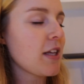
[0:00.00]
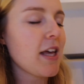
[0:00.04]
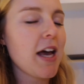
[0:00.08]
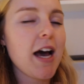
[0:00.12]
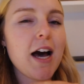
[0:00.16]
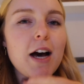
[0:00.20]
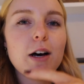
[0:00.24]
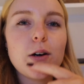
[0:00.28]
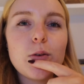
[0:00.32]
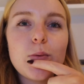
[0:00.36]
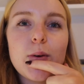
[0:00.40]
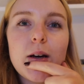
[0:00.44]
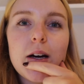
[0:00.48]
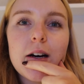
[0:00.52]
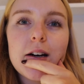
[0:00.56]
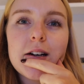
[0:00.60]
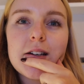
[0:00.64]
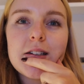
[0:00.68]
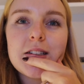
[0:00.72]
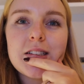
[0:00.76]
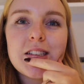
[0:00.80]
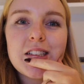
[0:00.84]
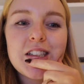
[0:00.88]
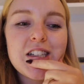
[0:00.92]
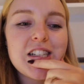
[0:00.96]
Yeah, we
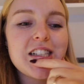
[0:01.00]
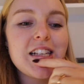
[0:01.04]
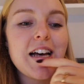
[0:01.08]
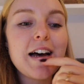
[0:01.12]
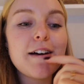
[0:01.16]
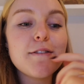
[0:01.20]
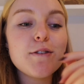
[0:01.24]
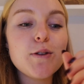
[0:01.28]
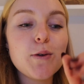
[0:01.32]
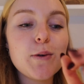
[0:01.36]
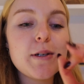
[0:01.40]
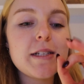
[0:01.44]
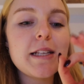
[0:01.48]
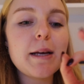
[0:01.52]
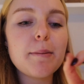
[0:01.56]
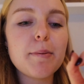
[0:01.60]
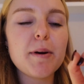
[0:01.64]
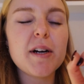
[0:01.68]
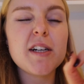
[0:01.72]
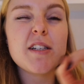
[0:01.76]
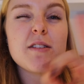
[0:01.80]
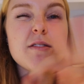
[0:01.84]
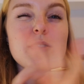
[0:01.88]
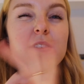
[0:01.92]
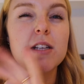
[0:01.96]
are. Because I was always that
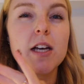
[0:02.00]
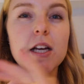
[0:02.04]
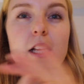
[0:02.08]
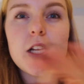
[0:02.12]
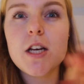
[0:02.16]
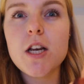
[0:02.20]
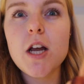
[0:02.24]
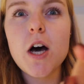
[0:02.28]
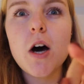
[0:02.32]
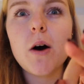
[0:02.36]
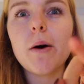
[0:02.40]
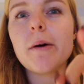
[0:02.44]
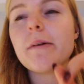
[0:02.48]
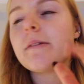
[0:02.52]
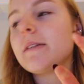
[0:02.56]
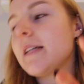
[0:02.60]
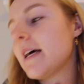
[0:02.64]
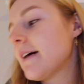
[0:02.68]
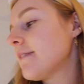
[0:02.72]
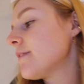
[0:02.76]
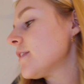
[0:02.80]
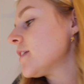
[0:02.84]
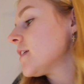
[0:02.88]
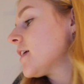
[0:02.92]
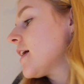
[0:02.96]
person. I was like, no, I'll
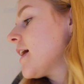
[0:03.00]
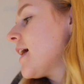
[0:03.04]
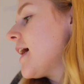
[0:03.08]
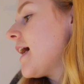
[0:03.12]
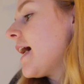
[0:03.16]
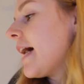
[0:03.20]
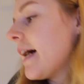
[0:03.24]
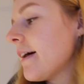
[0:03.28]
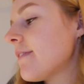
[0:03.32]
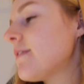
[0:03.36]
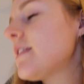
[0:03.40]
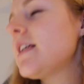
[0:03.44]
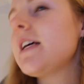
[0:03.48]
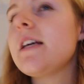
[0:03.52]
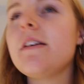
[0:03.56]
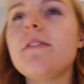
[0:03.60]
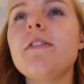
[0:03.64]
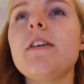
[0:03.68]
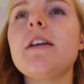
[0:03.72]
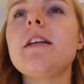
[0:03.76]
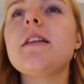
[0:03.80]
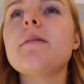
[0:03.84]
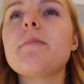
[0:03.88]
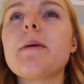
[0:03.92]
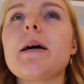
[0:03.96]
never have
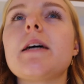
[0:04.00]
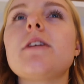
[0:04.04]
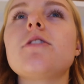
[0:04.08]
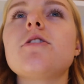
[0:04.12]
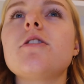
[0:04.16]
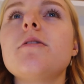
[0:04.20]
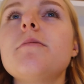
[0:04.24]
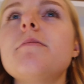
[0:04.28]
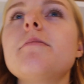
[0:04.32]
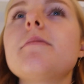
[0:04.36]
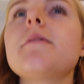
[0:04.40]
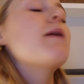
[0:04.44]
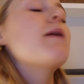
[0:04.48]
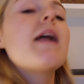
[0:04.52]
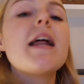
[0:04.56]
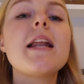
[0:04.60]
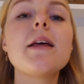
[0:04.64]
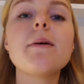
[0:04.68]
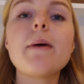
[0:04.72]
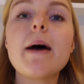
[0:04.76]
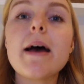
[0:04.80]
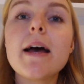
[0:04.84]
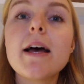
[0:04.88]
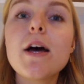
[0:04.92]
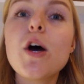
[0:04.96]
TV in the bedroom.
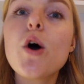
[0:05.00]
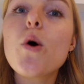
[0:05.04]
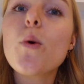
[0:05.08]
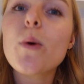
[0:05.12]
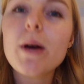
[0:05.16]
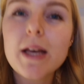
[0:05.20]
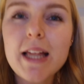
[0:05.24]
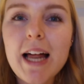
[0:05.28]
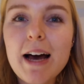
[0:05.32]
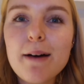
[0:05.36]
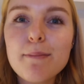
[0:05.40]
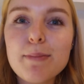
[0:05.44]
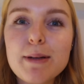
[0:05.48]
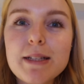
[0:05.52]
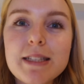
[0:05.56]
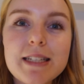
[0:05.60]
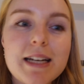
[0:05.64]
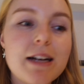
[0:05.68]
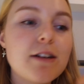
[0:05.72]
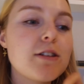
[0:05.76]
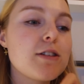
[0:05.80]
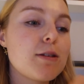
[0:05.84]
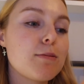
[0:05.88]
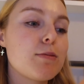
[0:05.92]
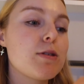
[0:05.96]
anyway, we're going to have pizza
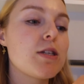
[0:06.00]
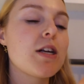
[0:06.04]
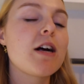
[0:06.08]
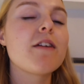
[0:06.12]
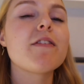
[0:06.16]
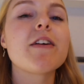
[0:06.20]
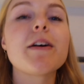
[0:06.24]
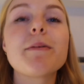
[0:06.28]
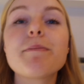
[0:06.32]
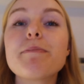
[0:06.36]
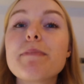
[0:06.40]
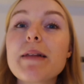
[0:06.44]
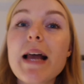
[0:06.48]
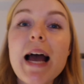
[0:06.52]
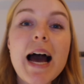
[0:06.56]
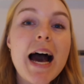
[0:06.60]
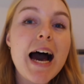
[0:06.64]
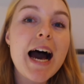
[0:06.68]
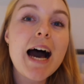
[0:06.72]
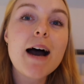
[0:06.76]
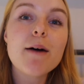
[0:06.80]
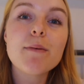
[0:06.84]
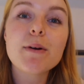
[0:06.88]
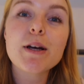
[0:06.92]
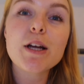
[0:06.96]
now because I'm starving.
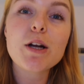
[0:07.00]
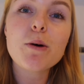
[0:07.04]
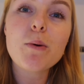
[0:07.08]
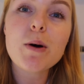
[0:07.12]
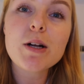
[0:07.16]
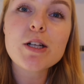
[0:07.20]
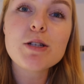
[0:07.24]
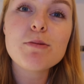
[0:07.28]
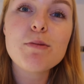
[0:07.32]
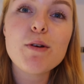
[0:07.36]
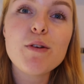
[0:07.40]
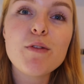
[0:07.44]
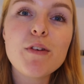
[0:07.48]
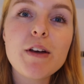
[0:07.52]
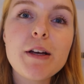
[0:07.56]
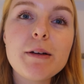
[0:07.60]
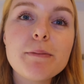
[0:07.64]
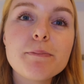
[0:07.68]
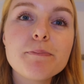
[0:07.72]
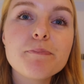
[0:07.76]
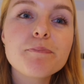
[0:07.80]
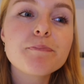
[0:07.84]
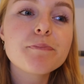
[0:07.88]
And we're going to watch a movie.